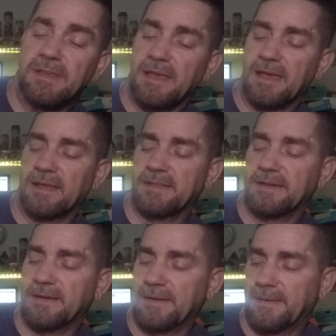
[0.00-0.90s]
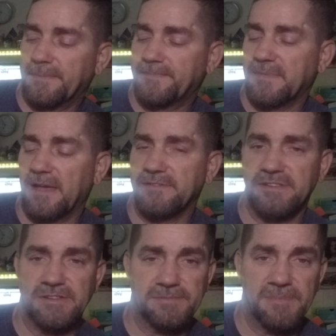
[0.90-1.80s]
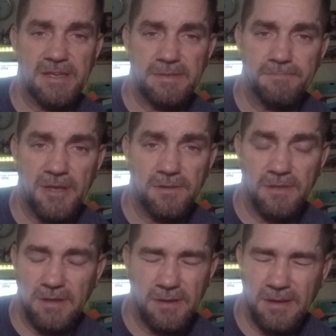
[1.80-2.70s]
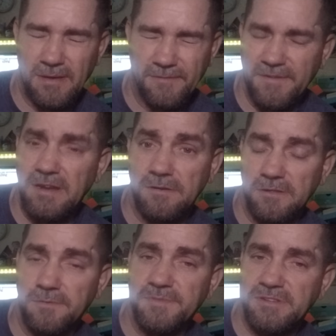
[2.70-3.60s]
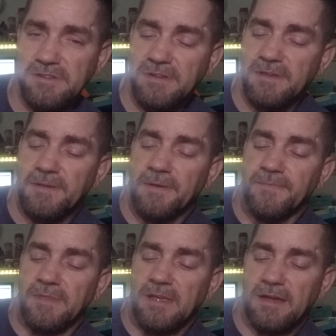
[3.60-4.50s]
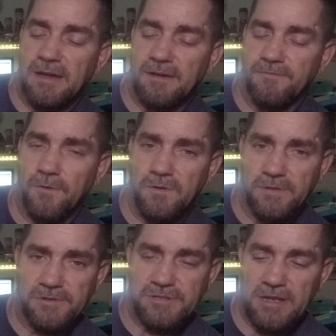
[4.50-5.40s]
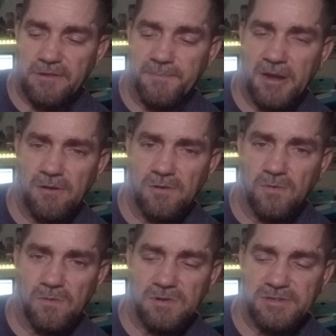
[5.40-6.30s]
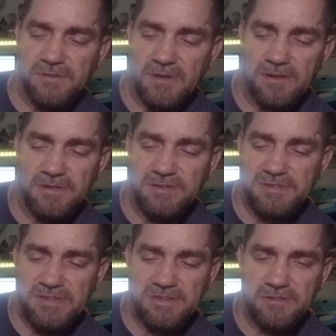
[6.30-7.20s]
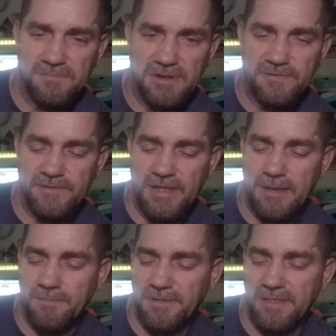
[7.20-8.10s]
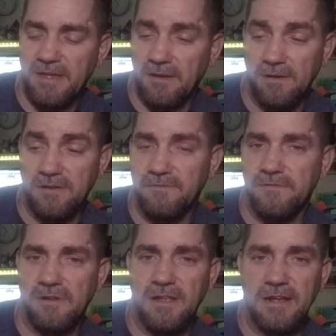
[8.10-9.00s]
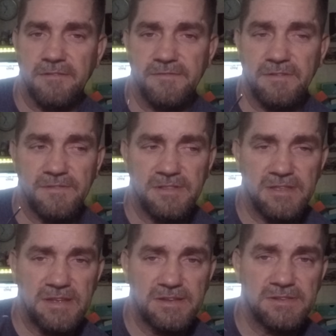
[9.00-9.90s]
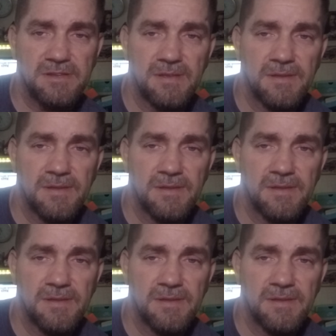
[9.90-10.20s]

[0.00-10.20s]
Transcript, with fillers: and uh, I've since made belt, uh, uh, finger loops uh, for those out of paracord so I don't use these so much for that but they are good for a lot of different things